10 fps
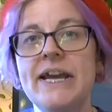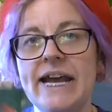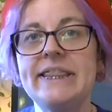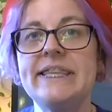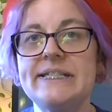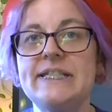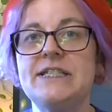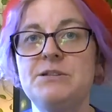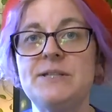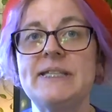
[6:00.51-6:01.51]
And this
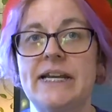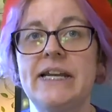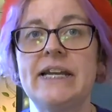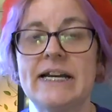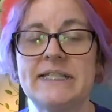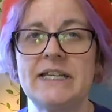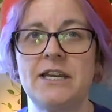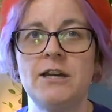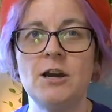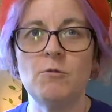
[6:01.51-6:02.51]
is you second guessing